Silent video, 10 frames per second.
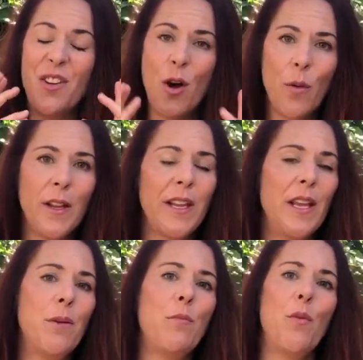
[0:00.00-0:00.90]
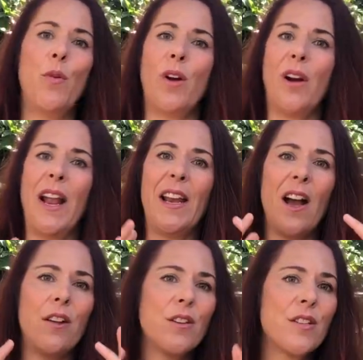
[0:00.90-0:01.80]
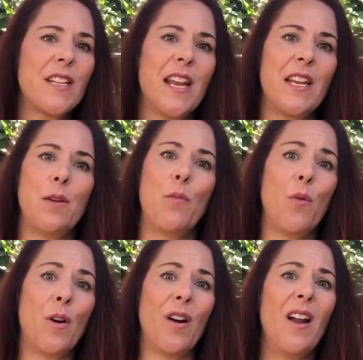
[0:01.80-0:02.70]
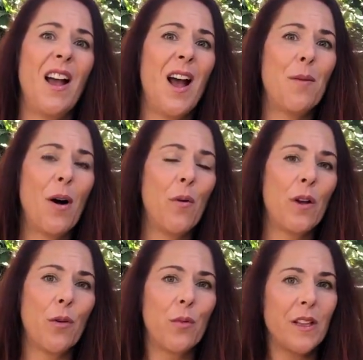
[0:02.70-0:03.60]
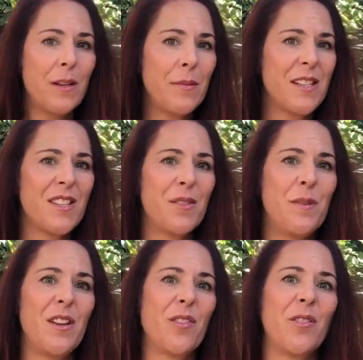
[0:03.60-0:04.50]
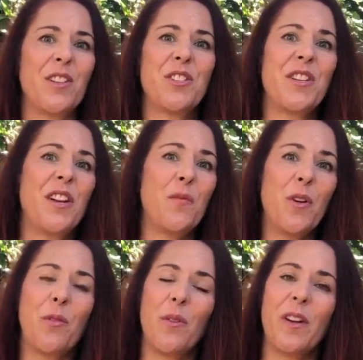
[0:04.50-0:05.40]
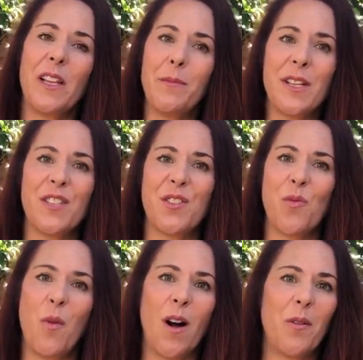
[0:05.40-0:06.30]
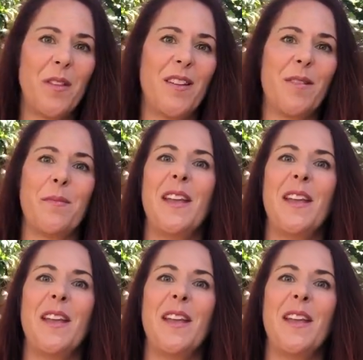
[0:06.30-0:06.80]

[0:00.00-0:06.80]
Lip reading: knowing Him more and understanding more about what it really means to be a Christian and what it really means to walk with Him.